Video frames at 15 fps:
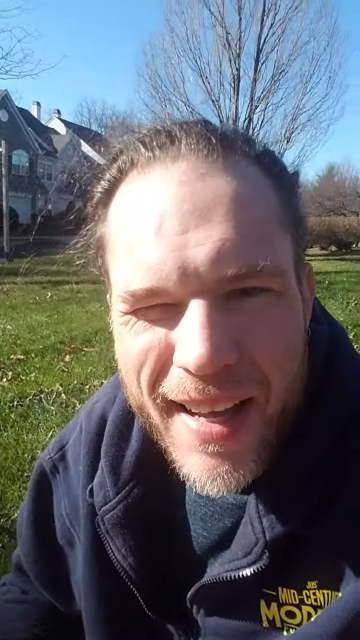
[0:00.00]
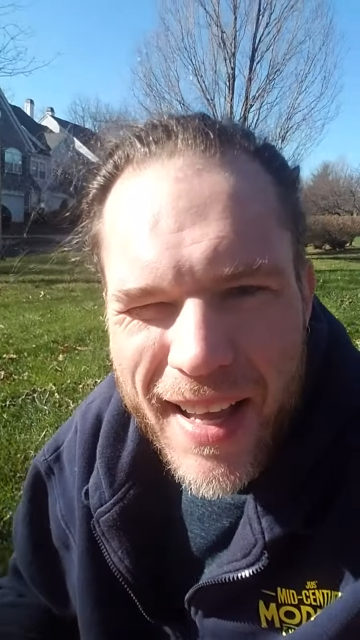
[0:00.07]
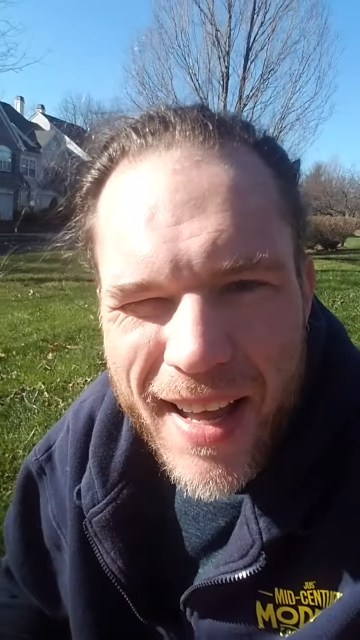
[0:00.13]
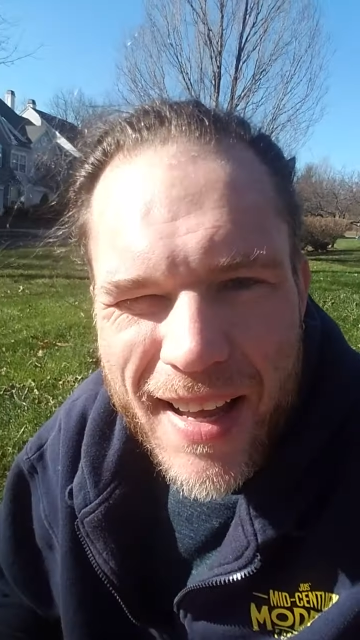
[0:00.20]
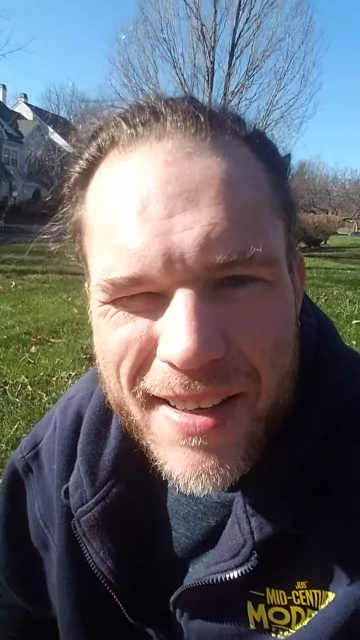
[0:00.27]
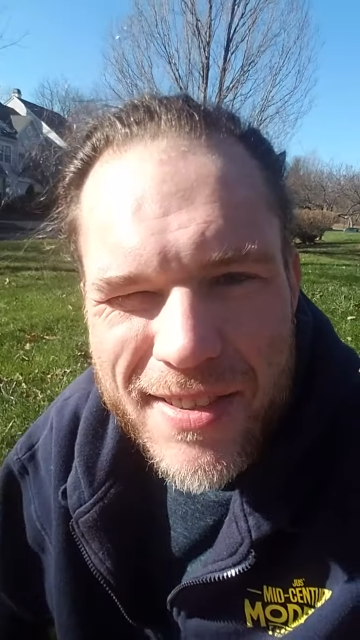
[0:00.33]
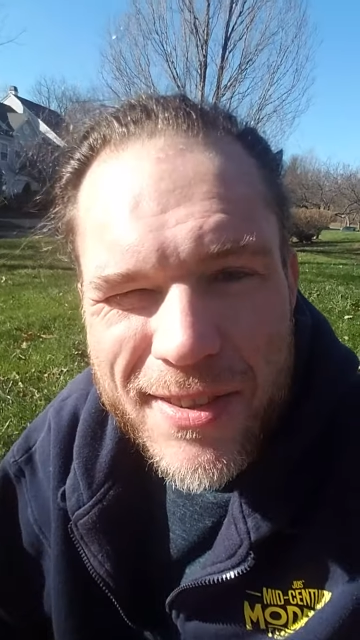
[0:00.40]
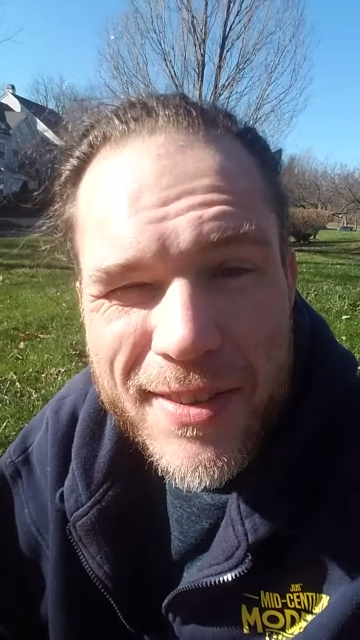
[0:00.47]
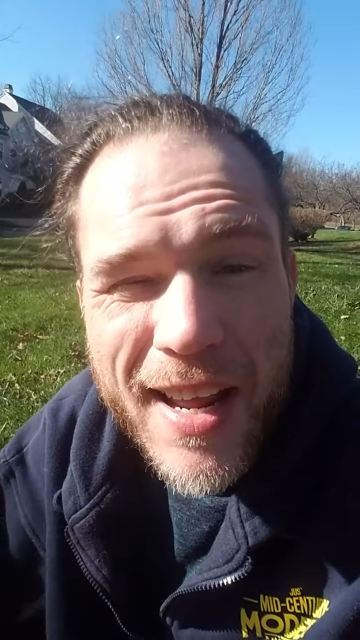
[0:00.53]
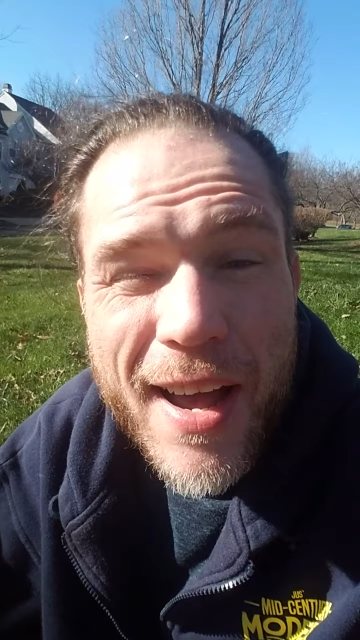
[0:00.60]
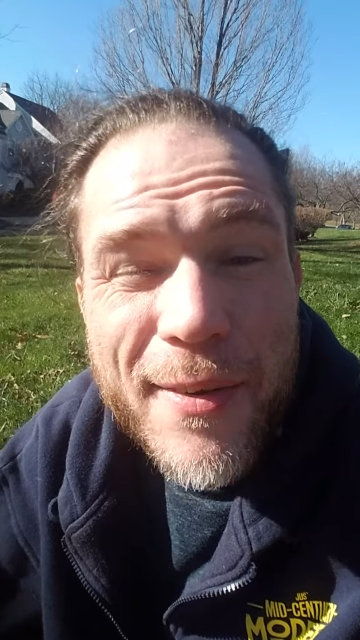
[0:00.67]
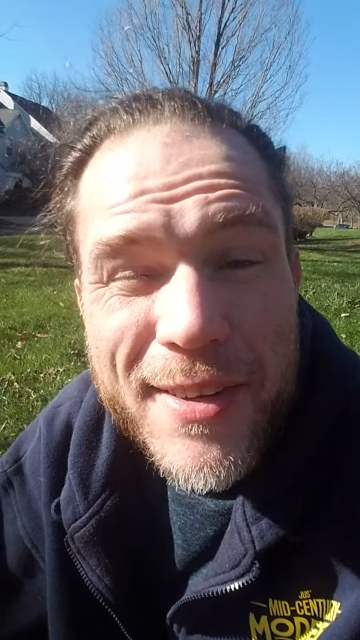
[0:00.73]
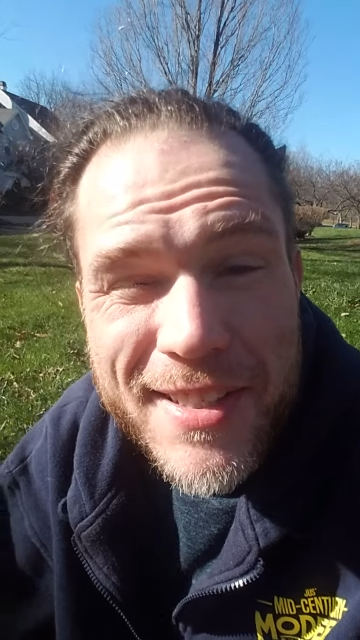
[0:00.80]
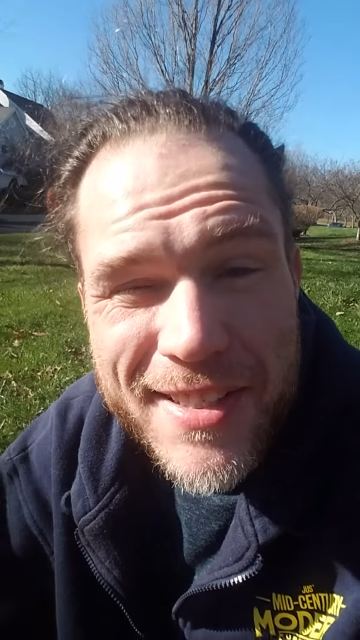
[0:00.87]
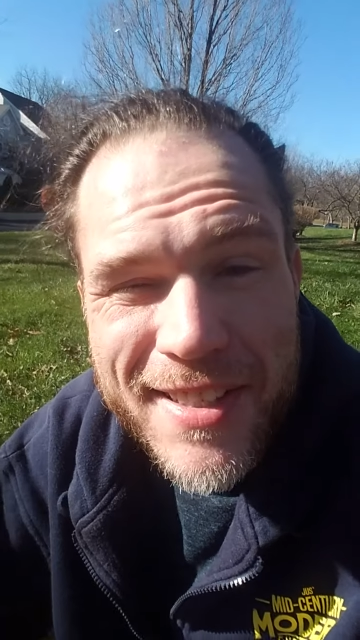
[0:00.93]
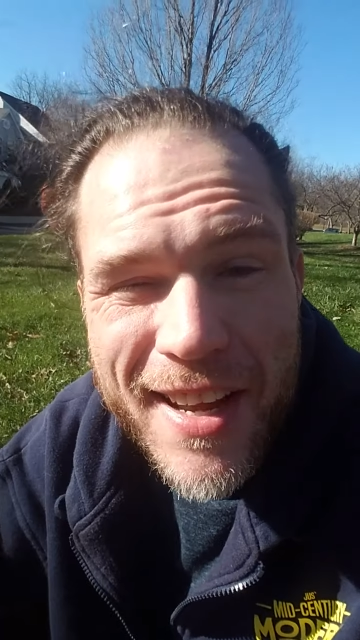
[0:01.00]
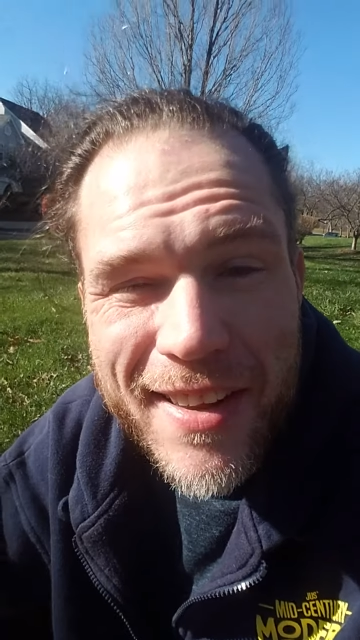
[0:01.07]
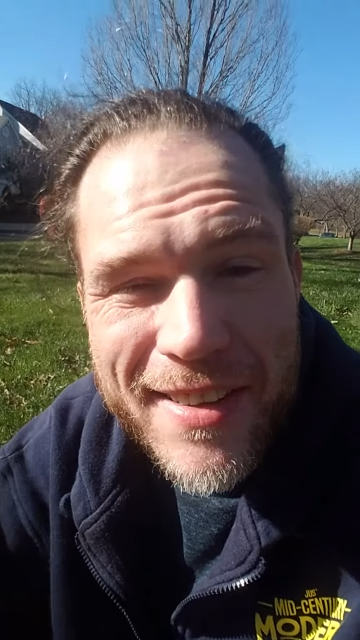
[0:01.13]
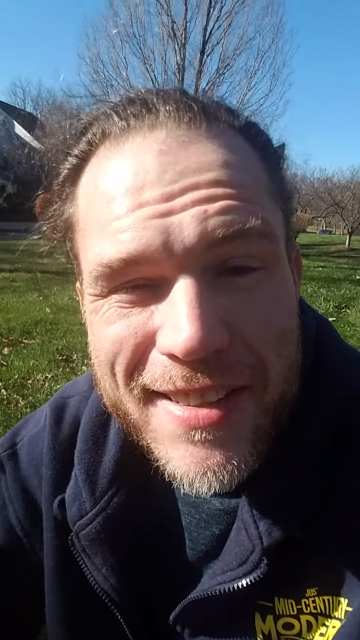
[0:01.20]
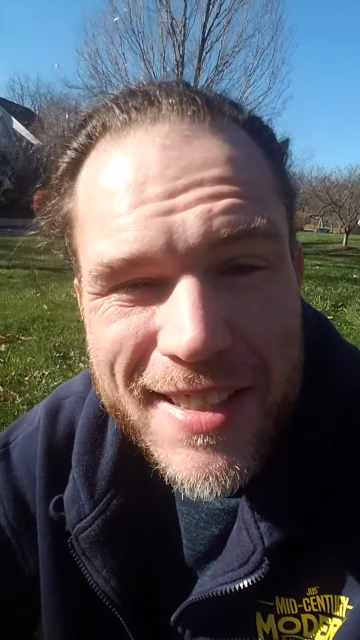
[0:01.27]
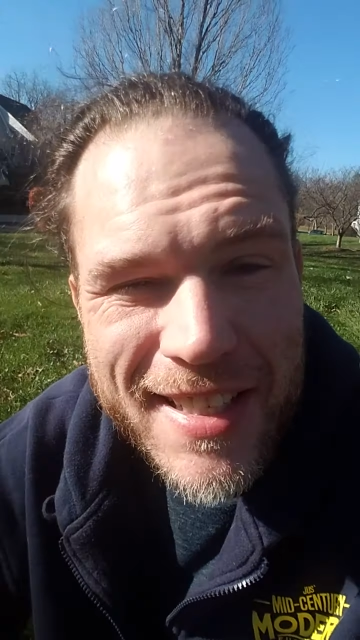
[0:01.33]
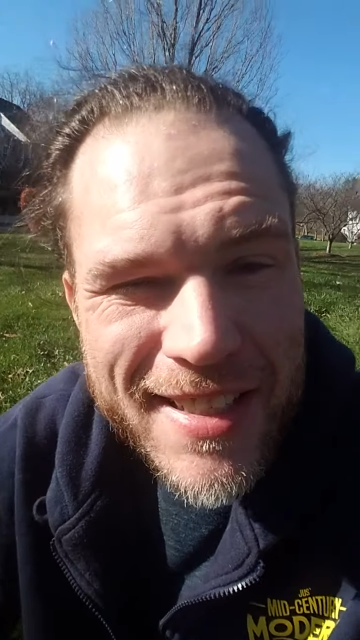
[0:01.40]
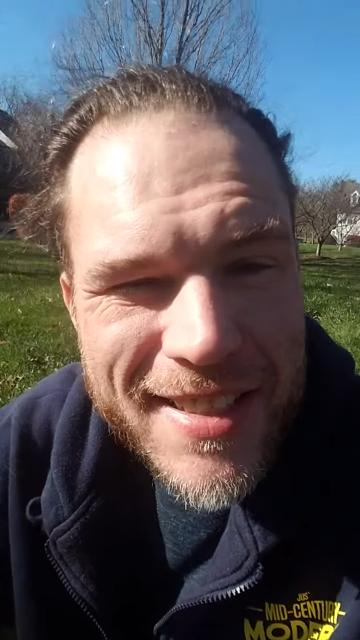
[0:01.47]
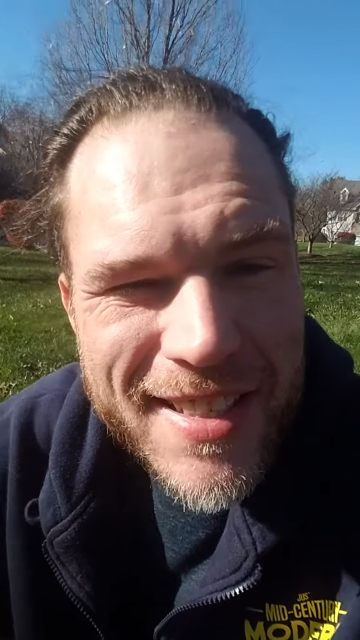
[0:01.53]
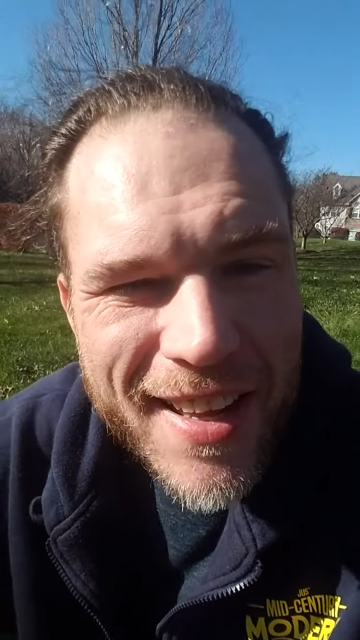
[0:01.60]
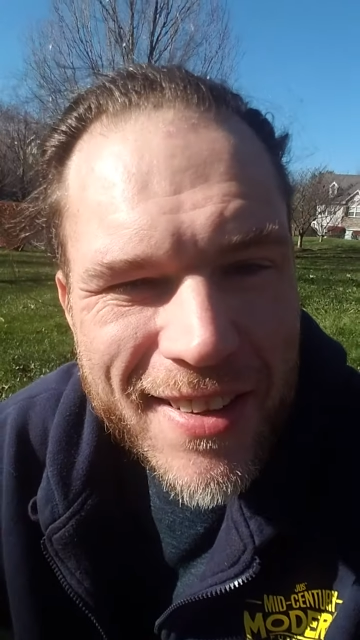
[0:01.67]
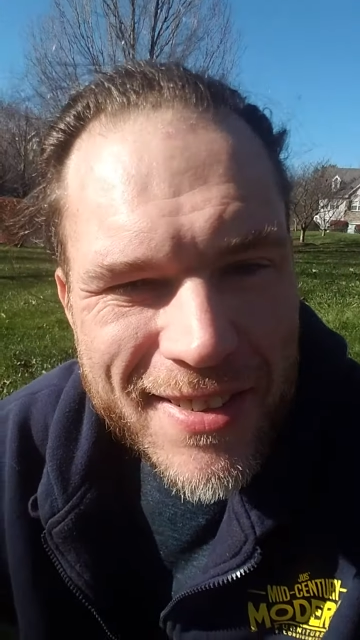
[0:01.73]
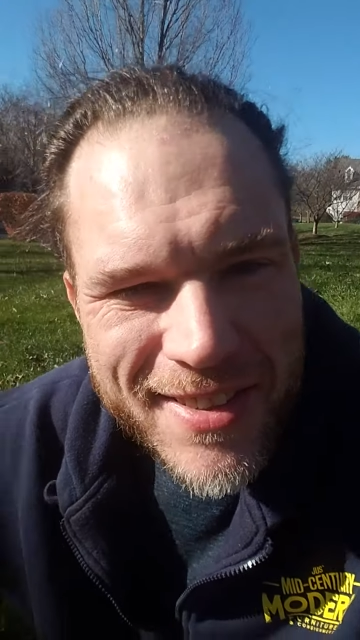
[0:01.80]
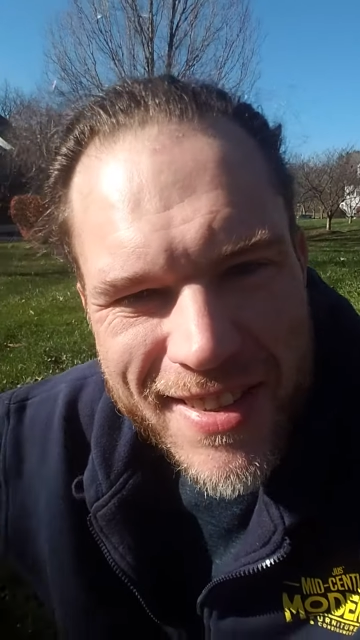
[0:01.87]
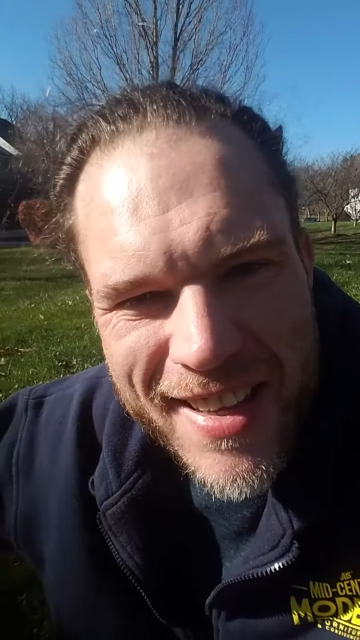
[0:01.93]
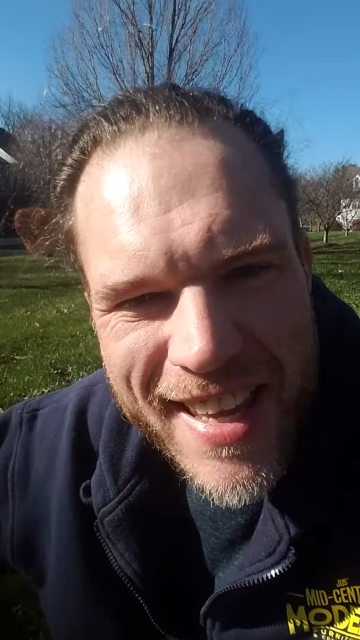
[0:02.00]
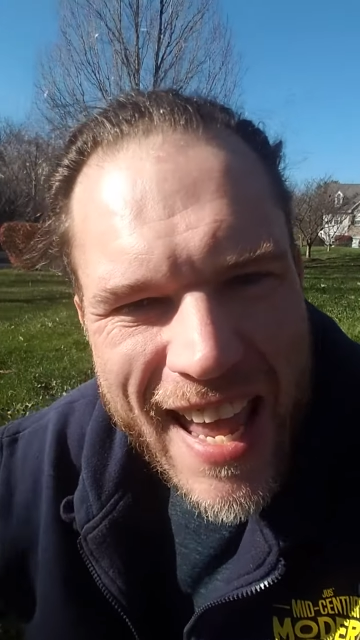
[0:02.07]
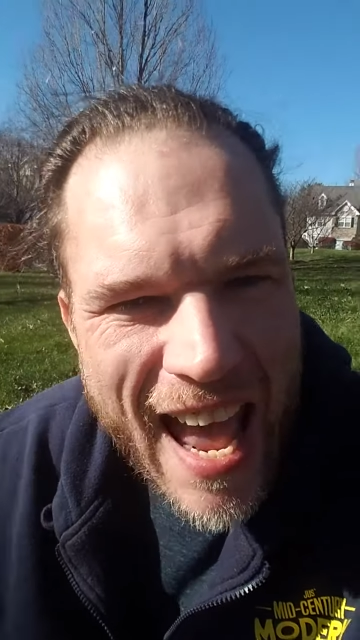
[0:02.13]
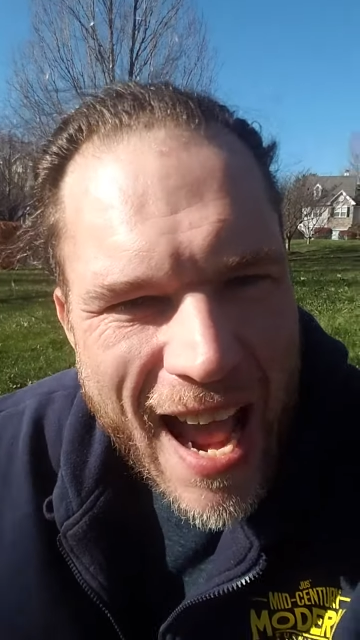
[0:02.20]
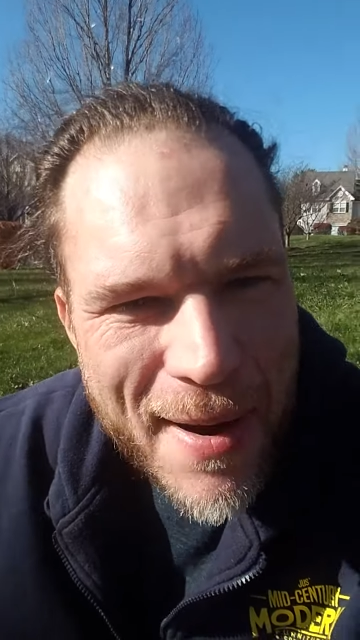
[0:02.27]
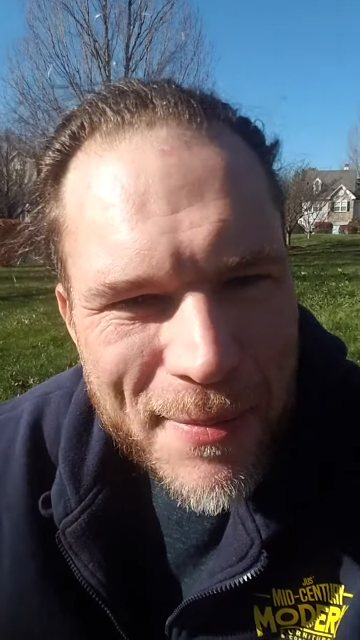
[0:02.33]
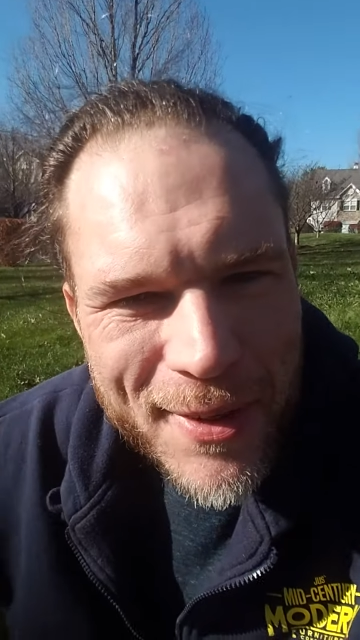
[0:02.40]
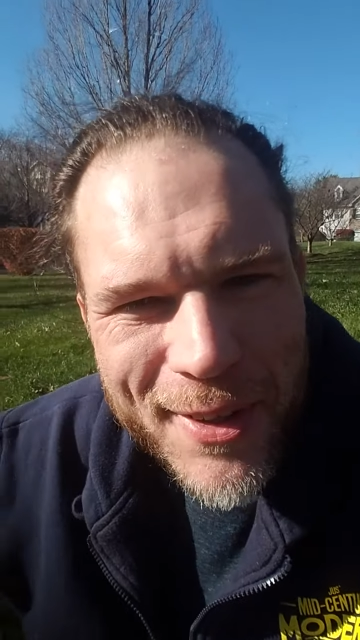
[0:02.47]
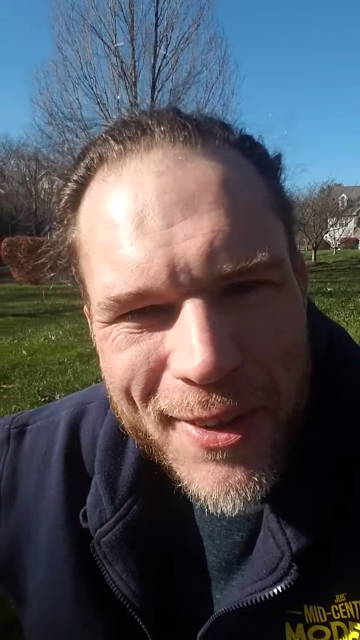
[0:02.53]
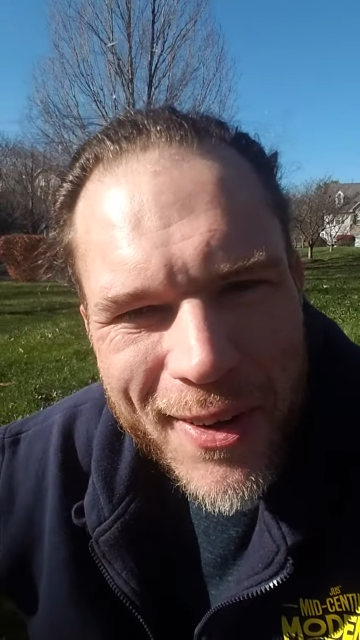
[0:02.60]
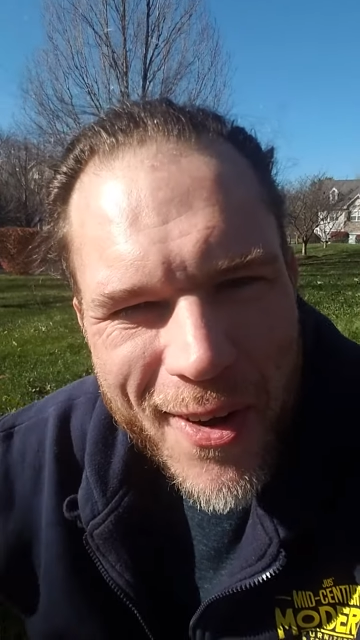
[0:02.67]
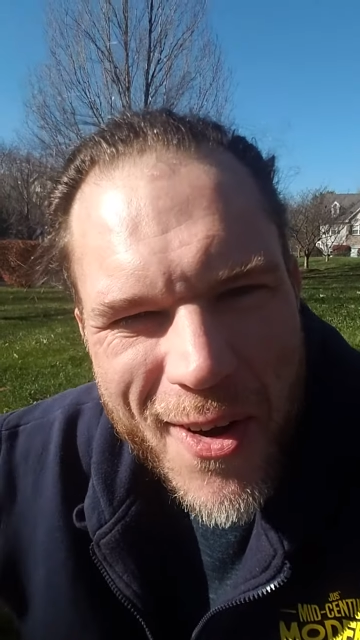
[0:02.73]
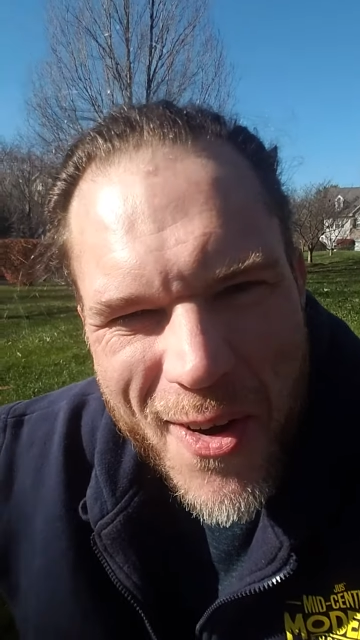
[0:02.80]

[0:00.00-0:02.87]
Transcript: gosh, so now he's jealous. He's jealous of the camera.